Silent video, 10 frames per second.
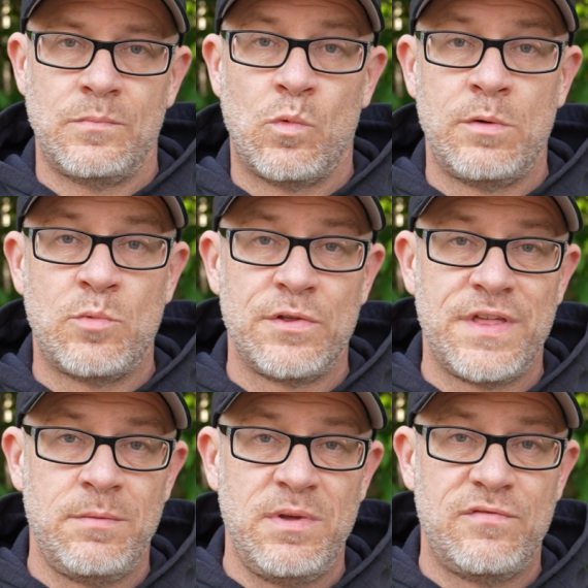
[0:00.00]
One more
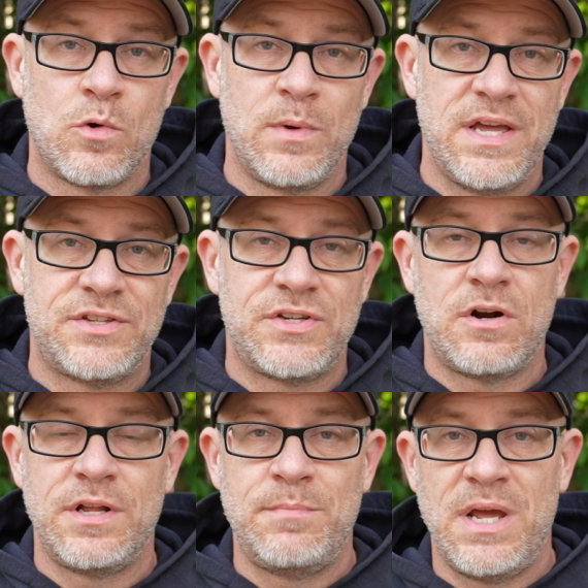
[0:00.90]
thing before we get
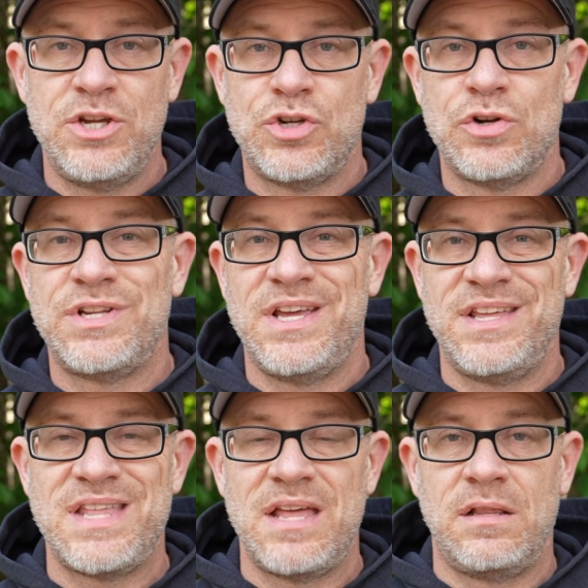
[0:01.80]
started, make sure to
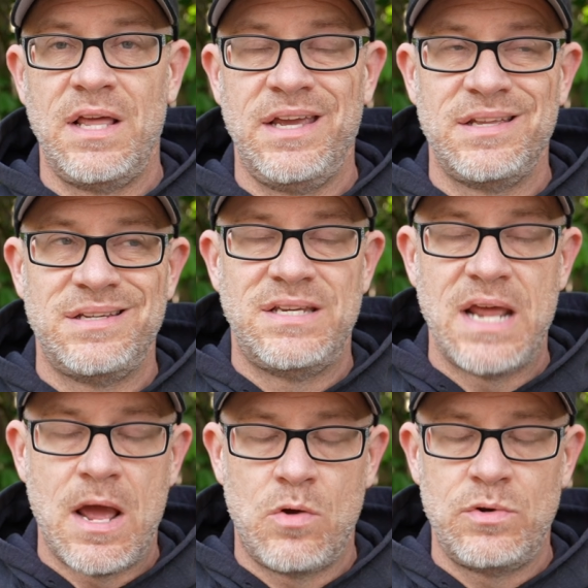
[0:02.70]
hit that link
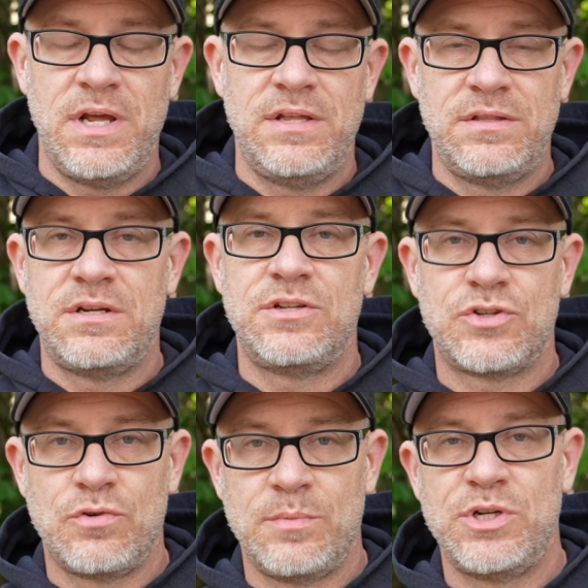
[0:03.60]
down in the
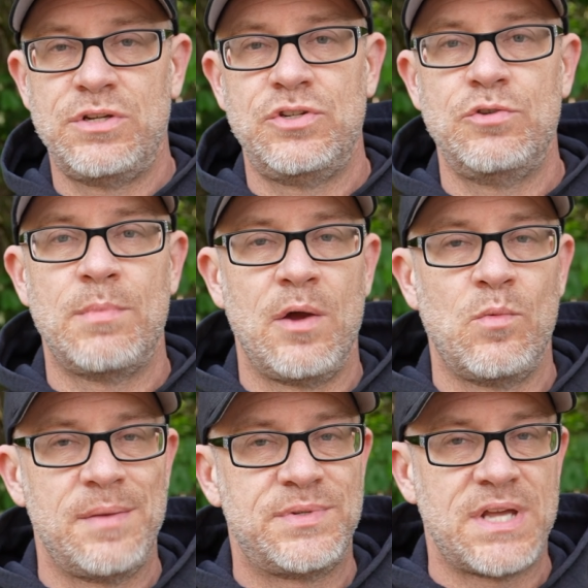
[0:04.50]
description to my
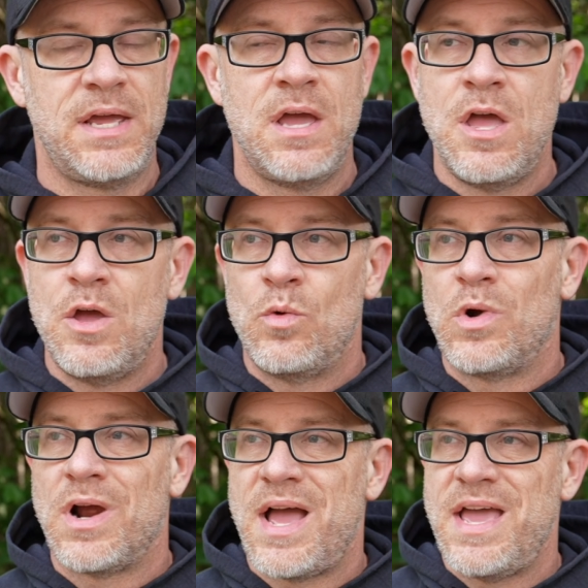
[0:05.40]
website
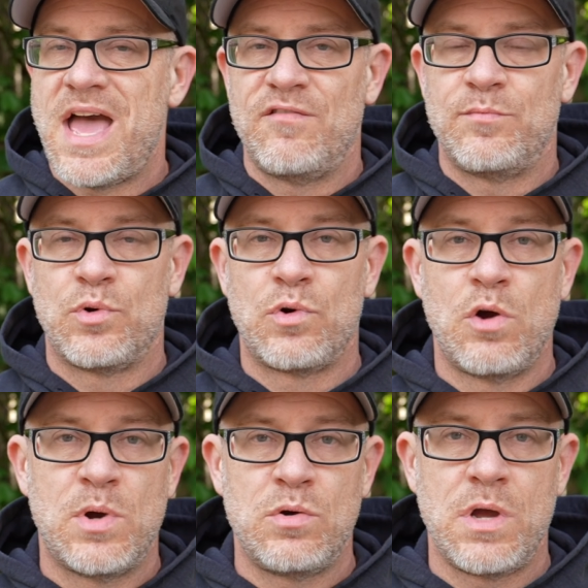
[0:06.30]
where I have
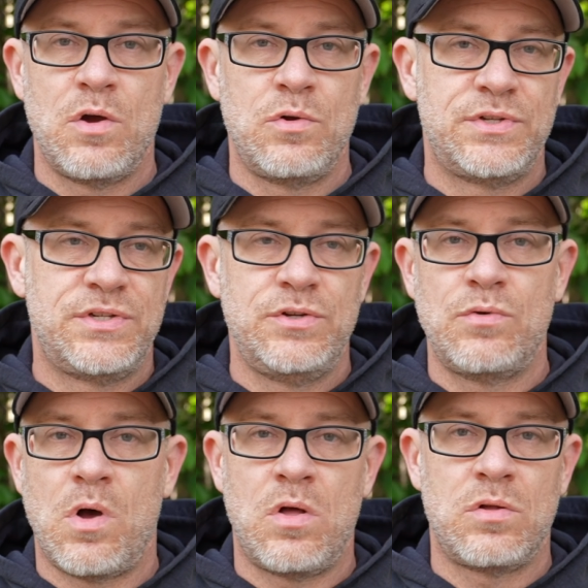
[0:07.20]
promo codes to
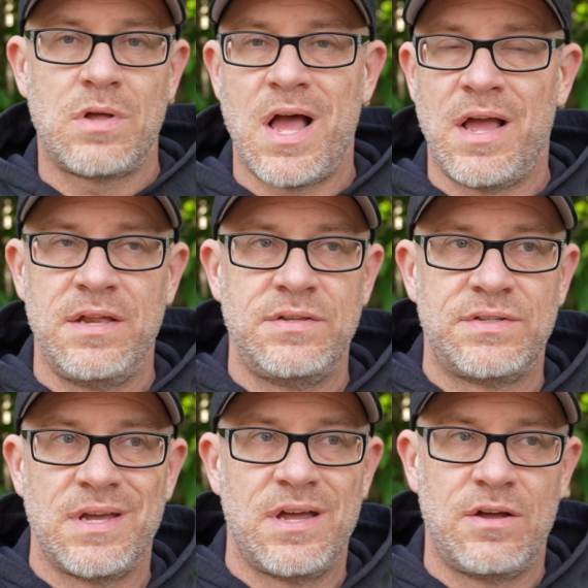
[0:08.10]
all
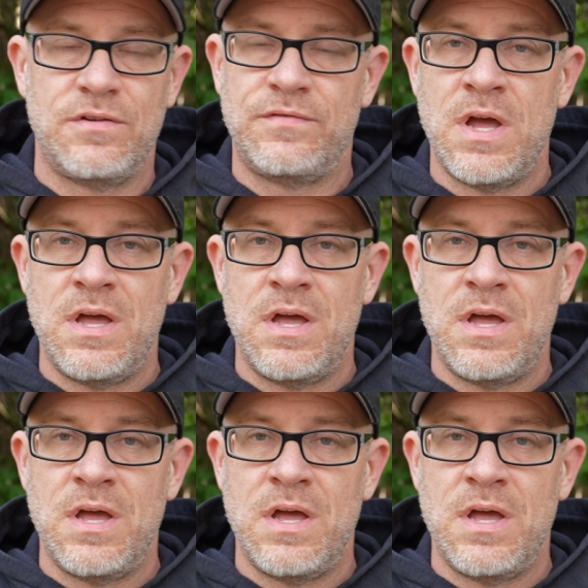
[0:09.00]
kinds of